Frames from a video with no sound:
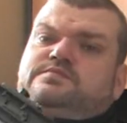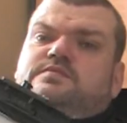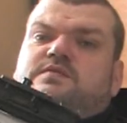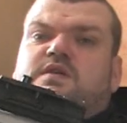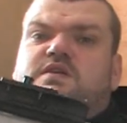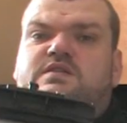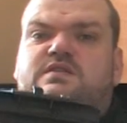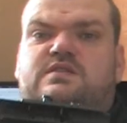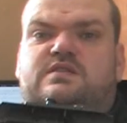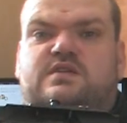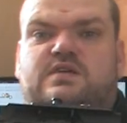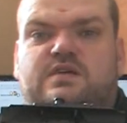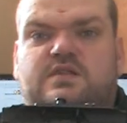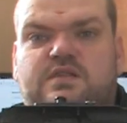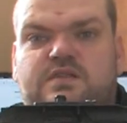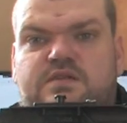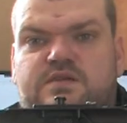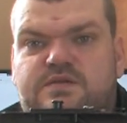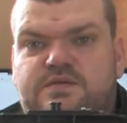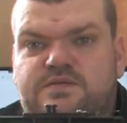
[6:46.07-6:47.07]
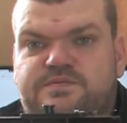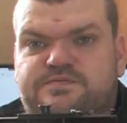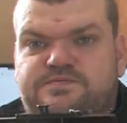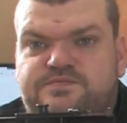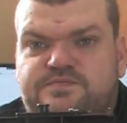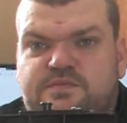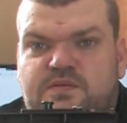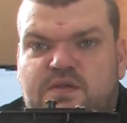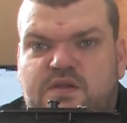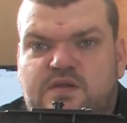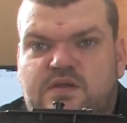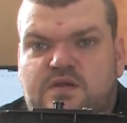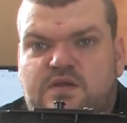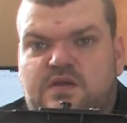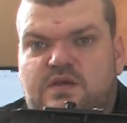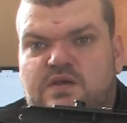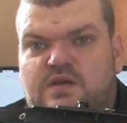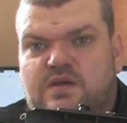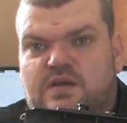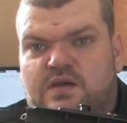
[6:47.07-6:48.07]
This is it.
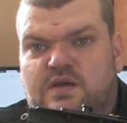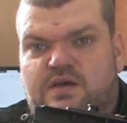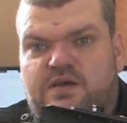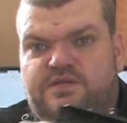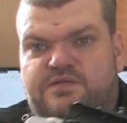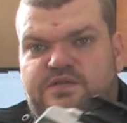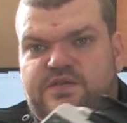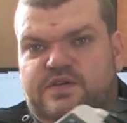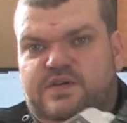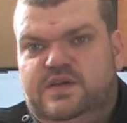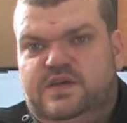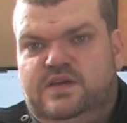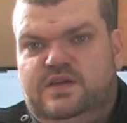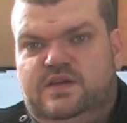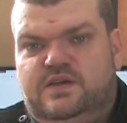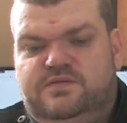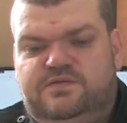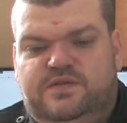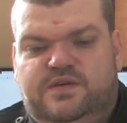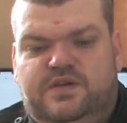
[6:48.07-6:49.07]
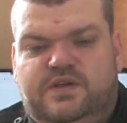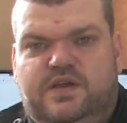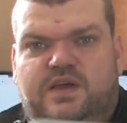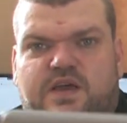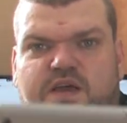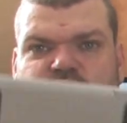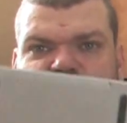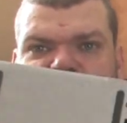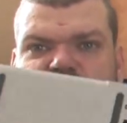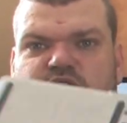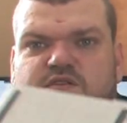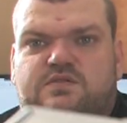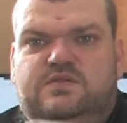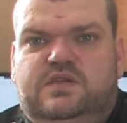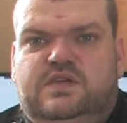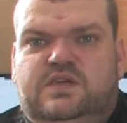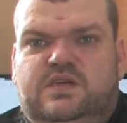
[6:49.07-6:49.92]
A very heavy duty